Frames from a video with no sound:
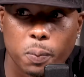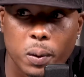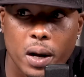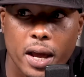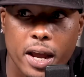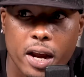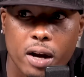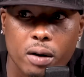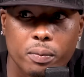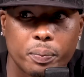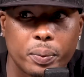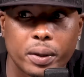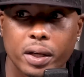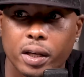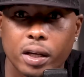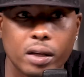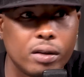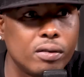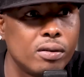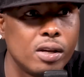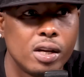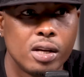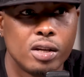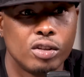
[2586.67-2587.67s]
player. But
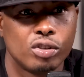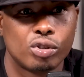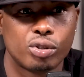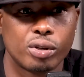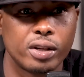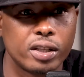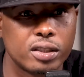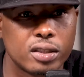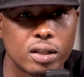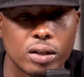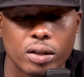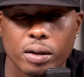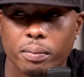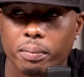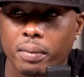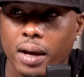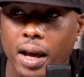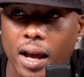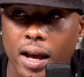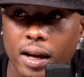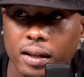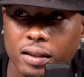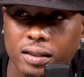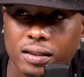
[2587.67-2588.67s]
Trick's on the
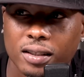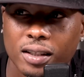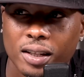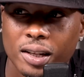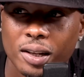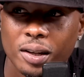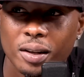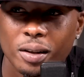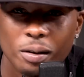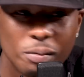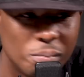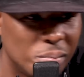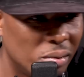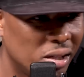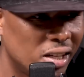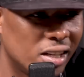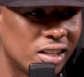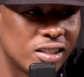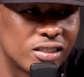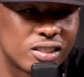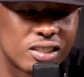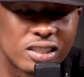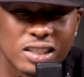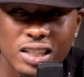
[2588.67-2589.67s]
max. Me
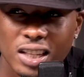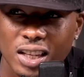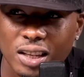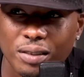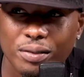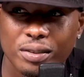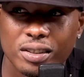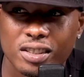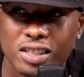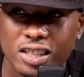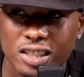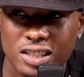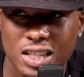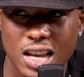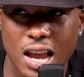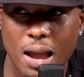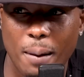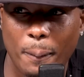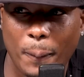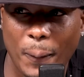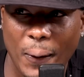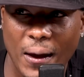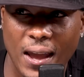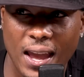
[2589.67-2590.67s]
and Stevie just
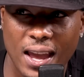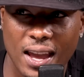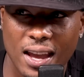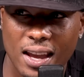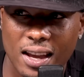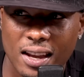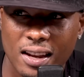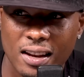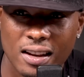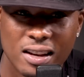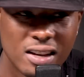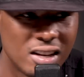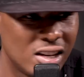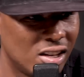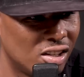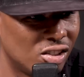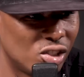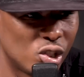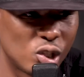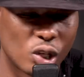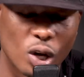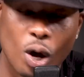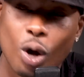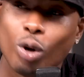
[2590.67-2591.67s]
got paid.
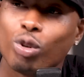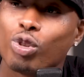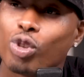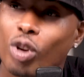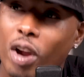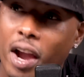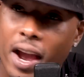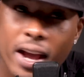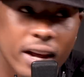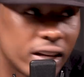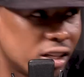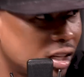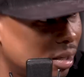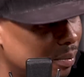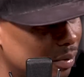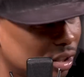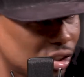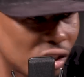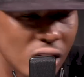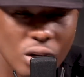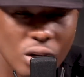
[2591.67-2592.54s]
Him and